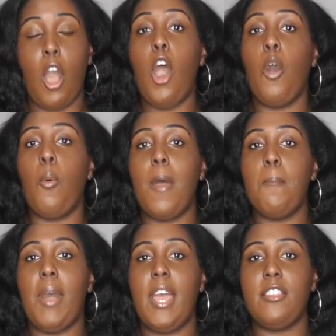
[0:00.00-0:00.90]
Oh,
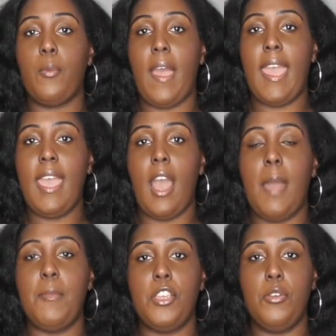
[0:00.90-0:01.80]
and by the way,
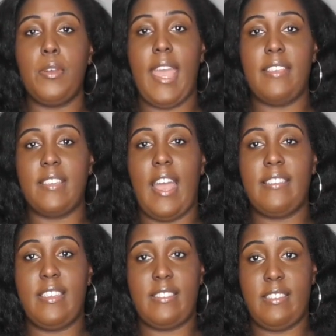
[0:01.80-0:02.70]
I'm a U K
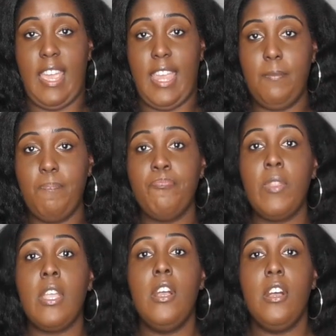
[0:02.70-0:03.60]
size sixteen.
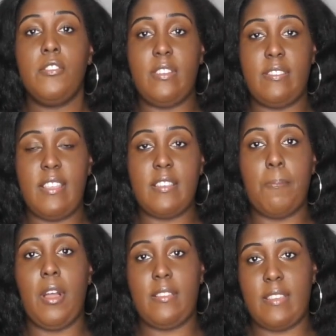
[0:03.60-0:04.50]
So this is a
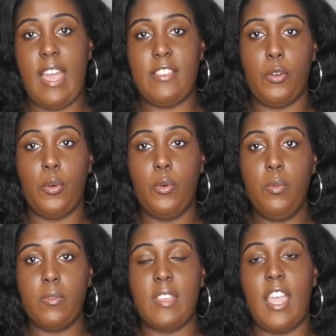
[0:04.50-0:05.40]
plus size
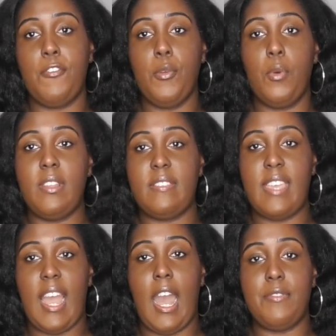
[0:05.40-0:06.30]
haul. So if you want to
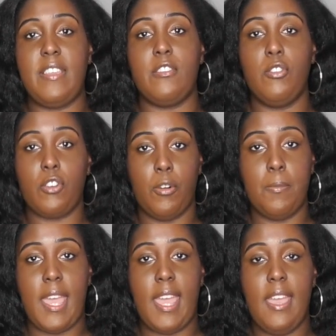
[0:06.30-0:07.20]
see how these look on
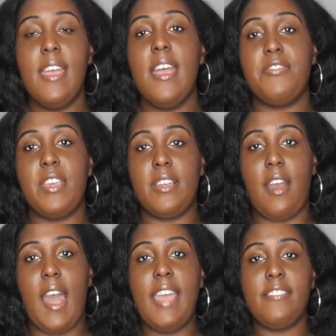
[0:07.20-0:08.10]
me, then
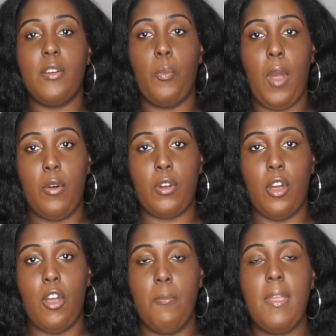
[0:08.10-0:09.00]
guys,
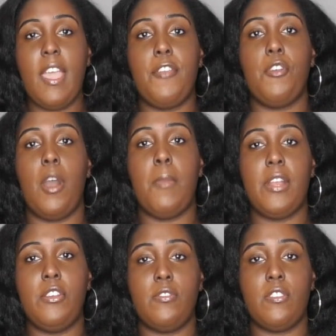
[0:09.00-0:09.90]
welcome. If you are my
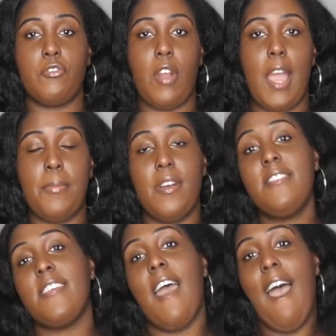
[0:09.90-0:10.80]
new
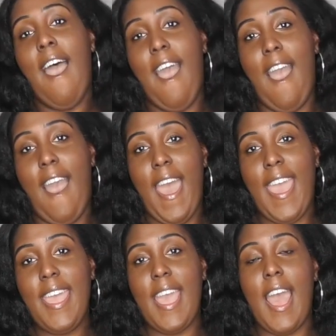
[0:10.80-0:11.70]
subscribers,
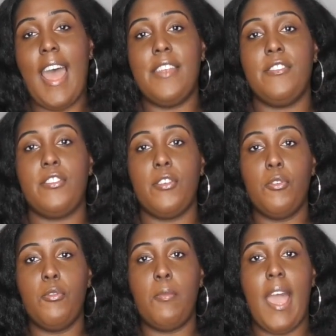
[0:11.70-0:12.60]
hi. And to
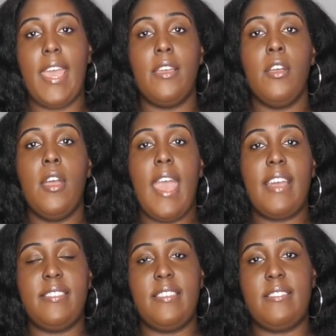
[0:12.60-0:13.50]
all my
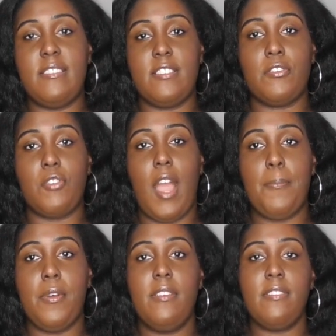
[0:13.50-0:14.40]
existing
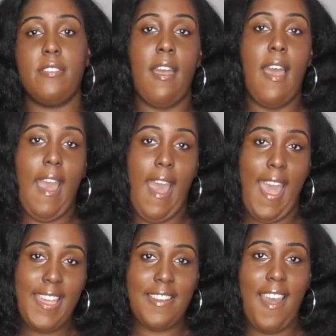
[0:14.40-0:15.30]
subscribers,
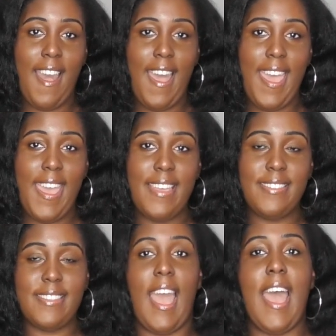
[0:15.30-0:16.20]
hi
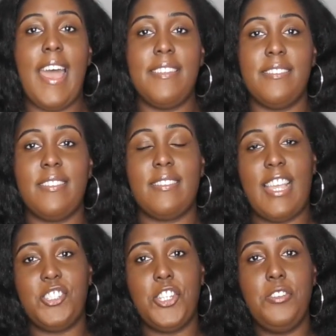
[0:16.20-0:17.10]
guys, and
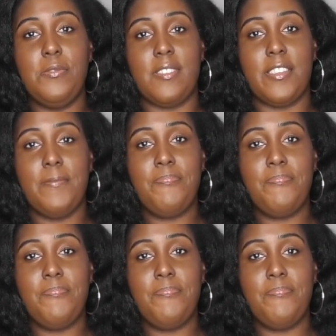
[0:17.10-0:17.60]
stay tuned.